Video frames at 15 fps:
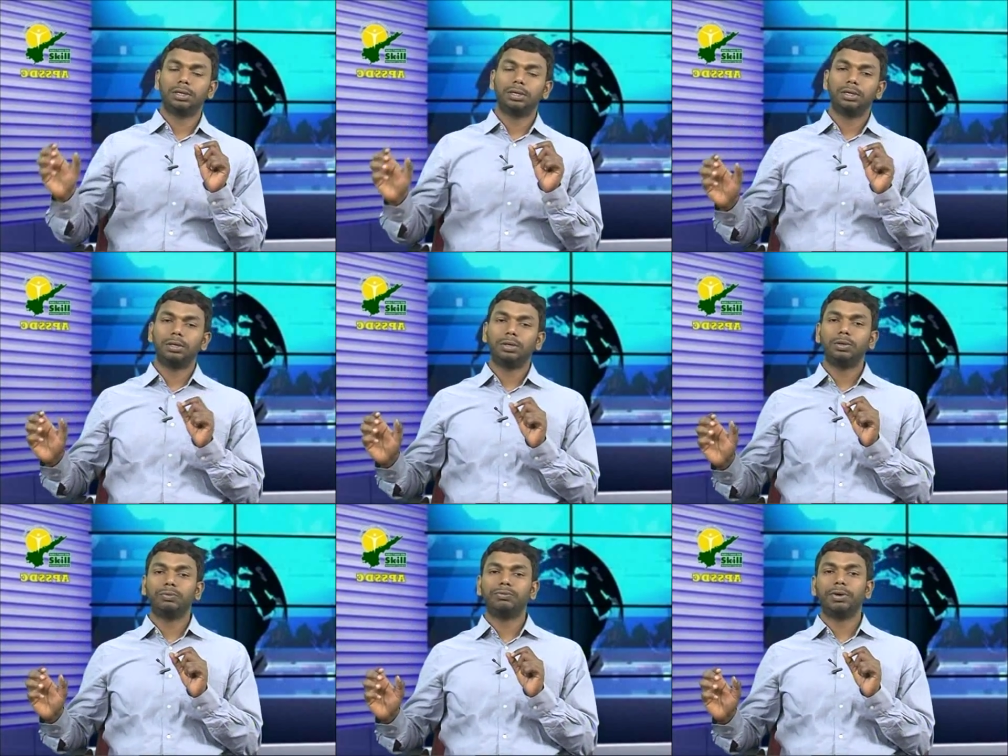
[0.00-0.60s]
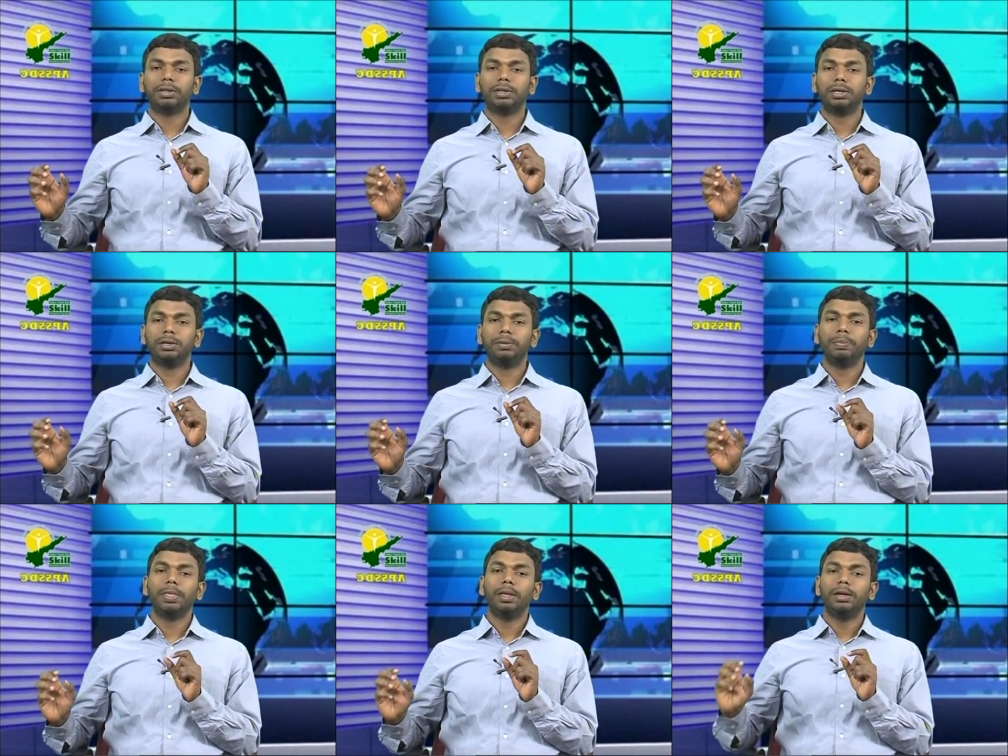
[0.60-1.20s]
look for the
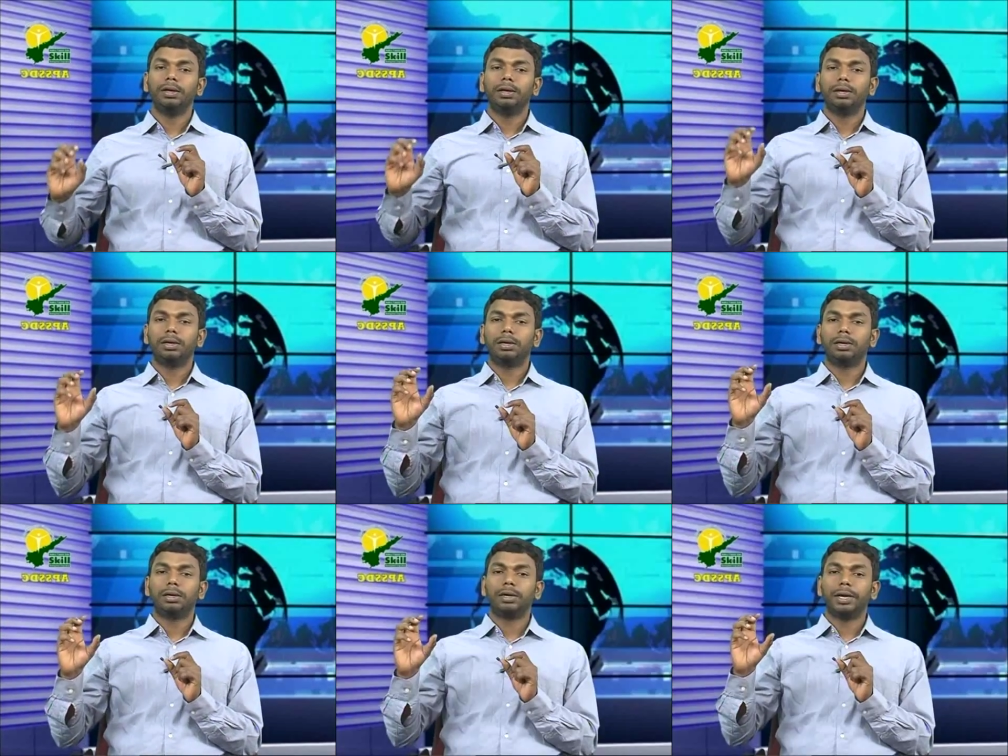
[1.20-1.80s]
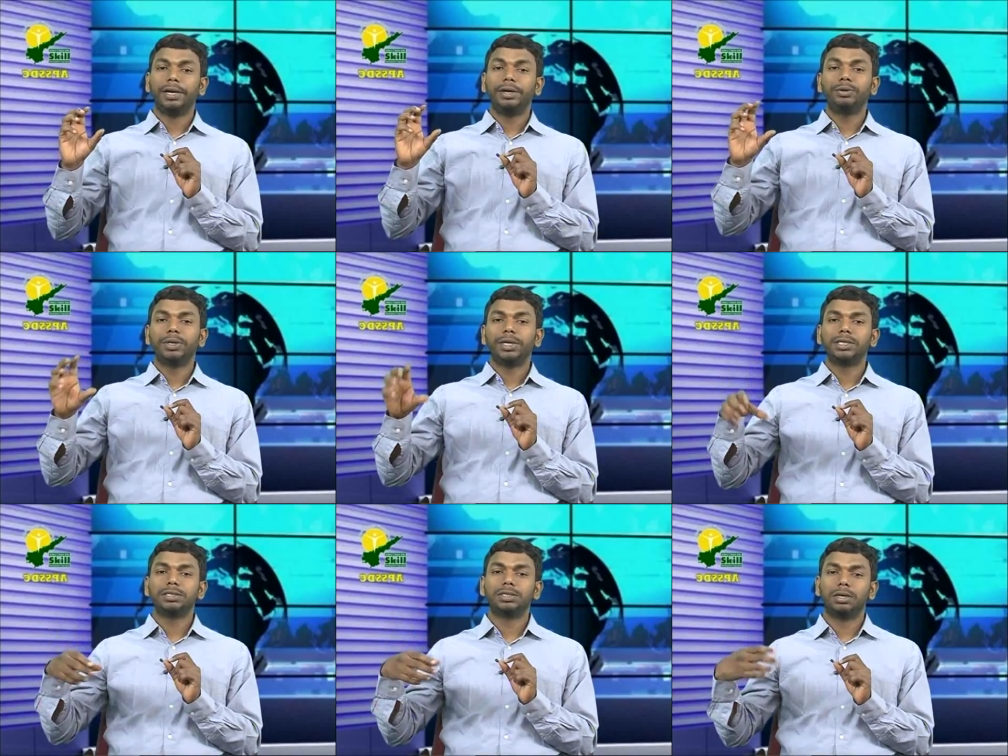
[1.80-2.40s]

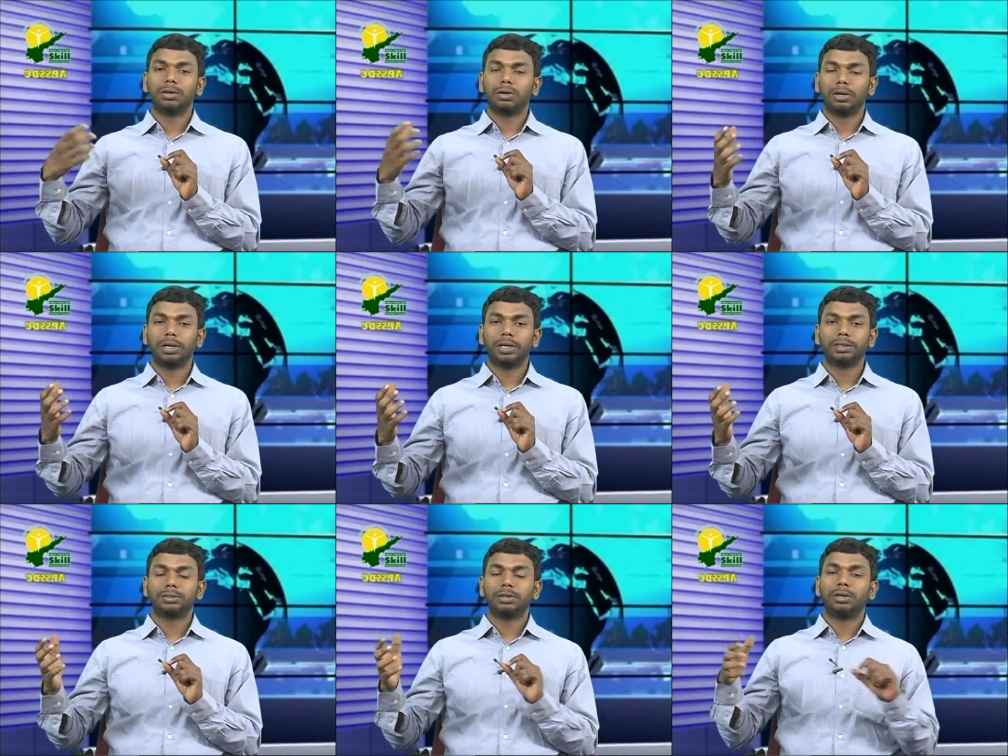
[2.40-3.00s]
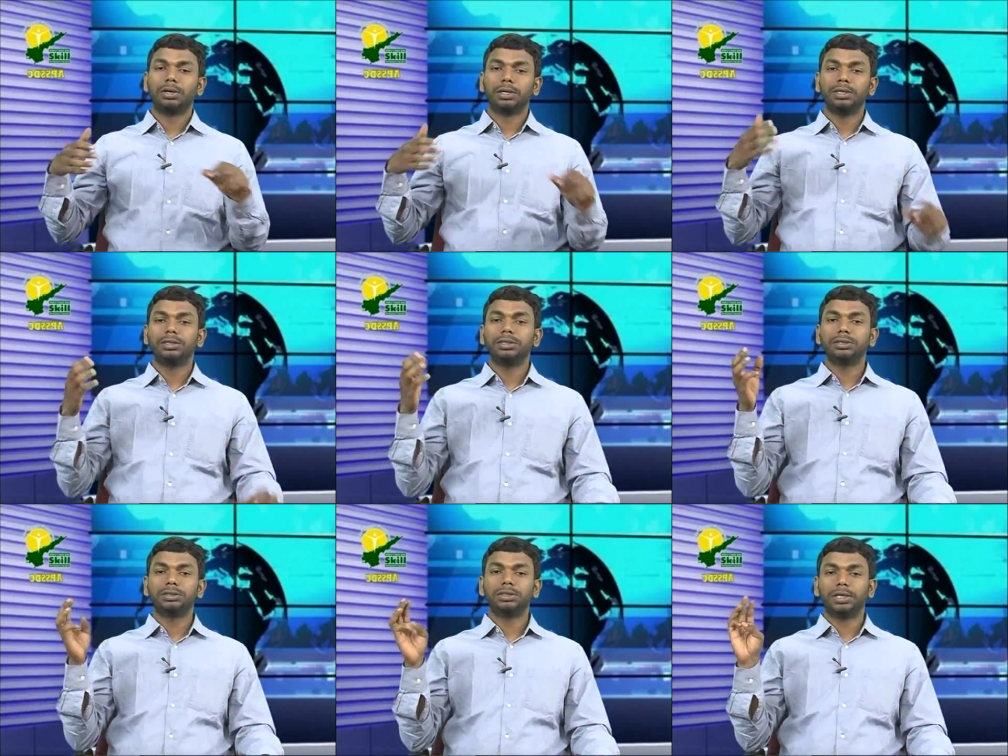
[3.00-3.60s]
educational context, or this is